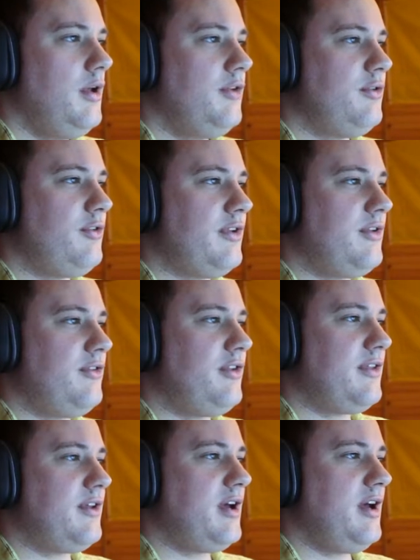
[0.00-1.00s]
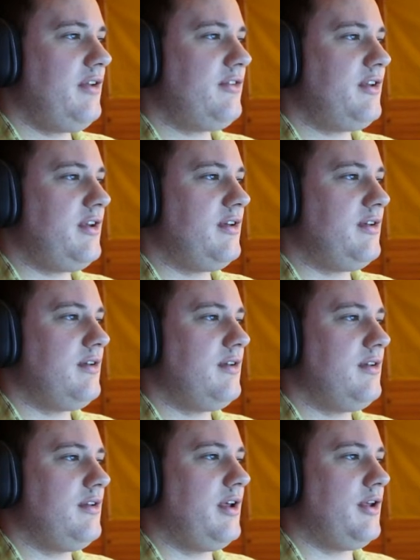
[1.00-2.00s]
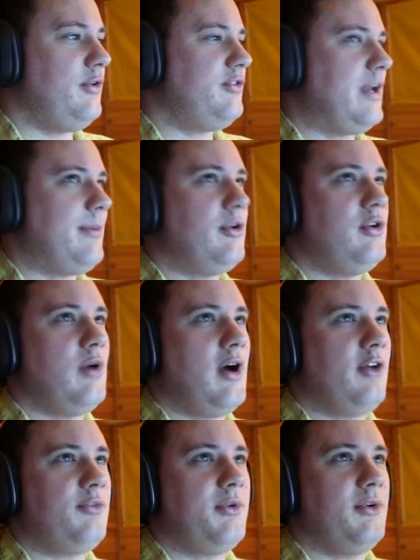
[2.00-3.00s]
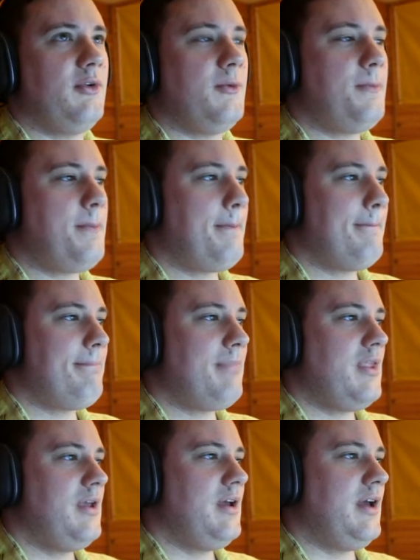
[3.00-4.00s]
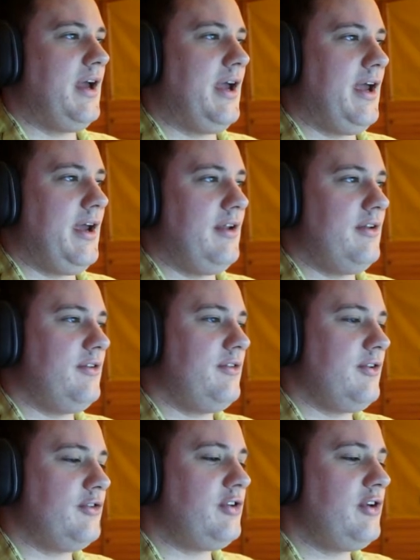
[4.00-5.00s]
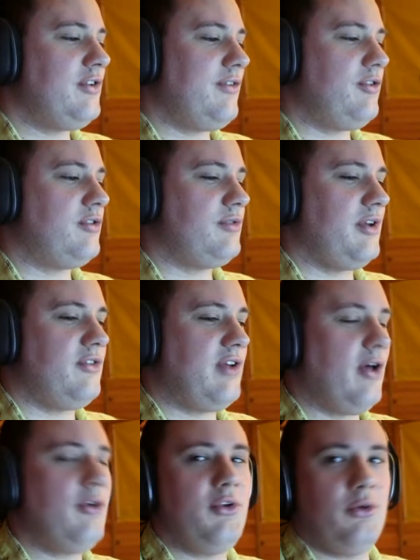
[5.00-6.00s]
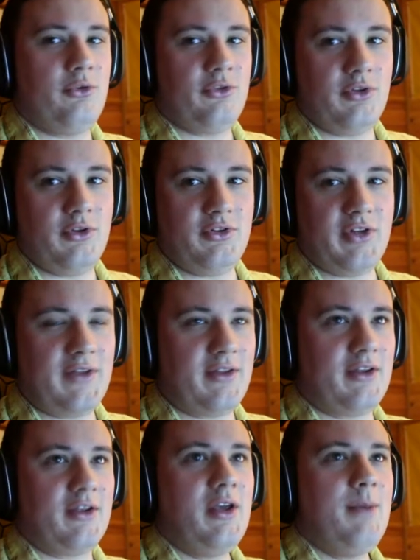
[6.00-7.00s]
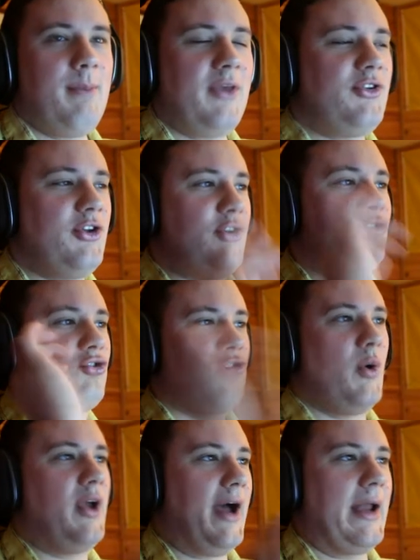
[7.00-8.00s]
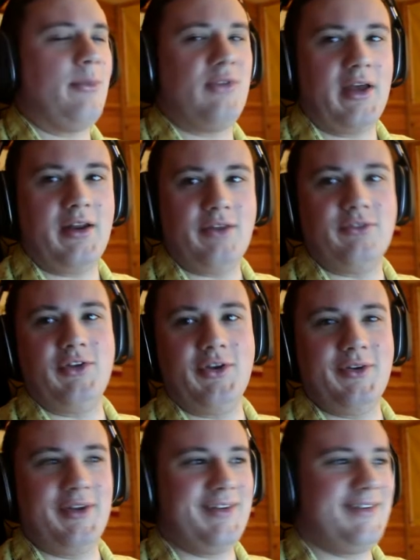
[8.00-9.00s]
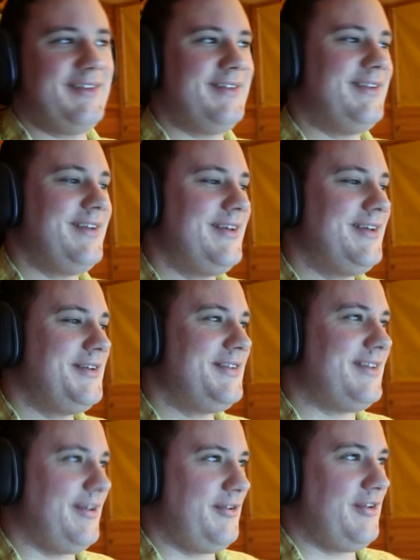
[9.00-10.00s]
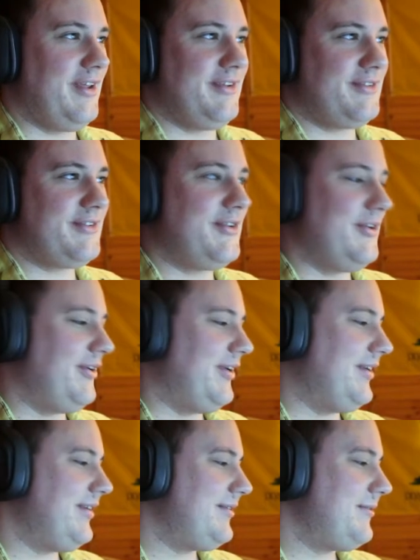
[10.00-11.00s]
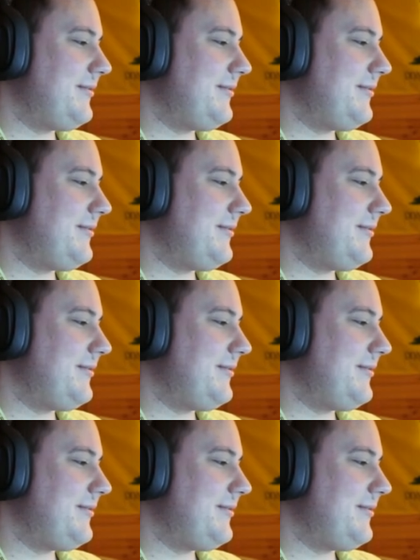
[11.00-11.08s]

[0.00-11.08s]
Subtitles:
So it's like there's like the constant, like you set up a new hospital, and there's certain stuff that doesn't really tell you, because you just have to, basically you're just throwing items at it until it says it's good.